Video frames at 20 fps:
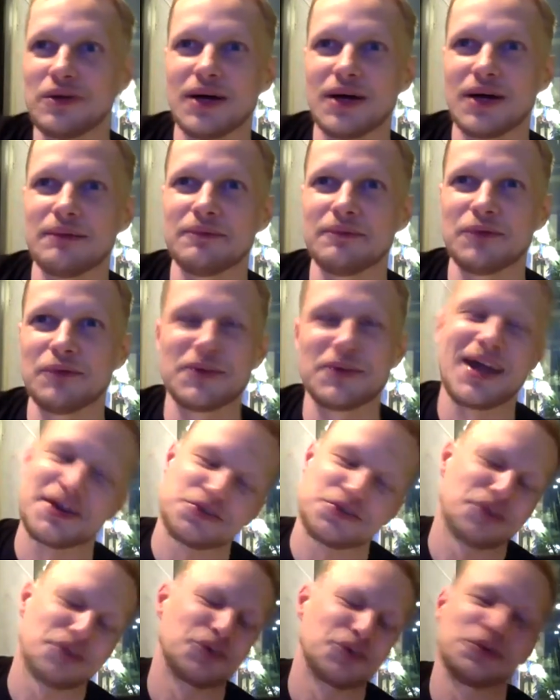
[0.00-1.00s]
Um, well, not
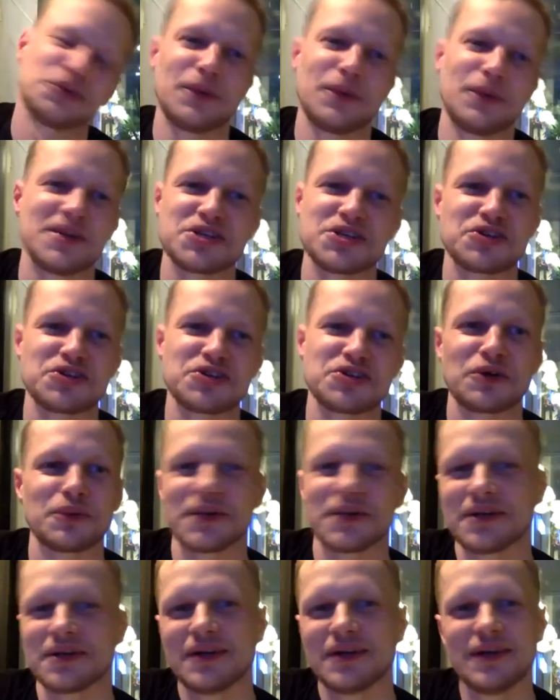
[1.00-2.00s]
eternal, nobody's eternal,
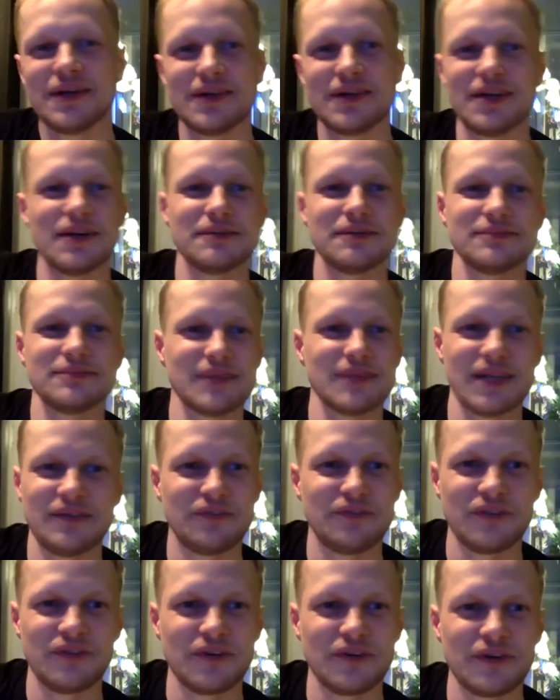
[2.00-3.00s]
but, you know,
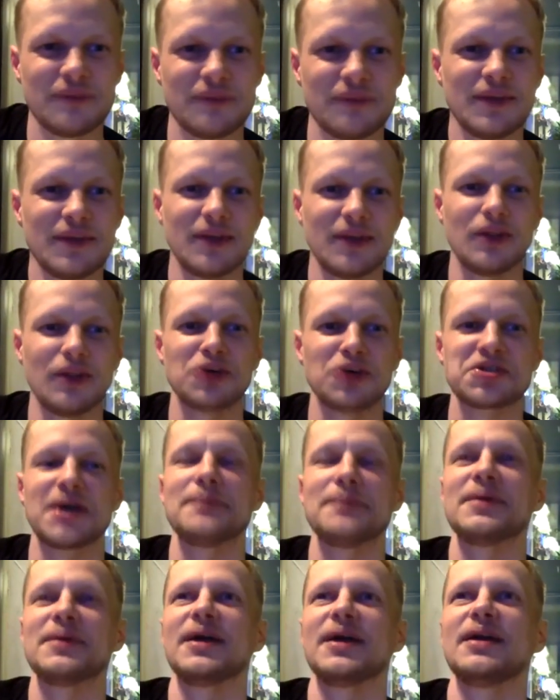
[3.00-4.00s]
lived for a long
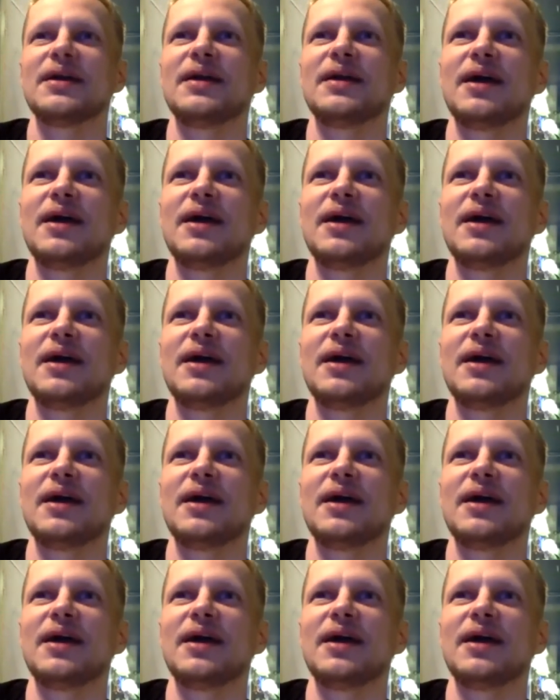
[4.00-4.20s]
time. And,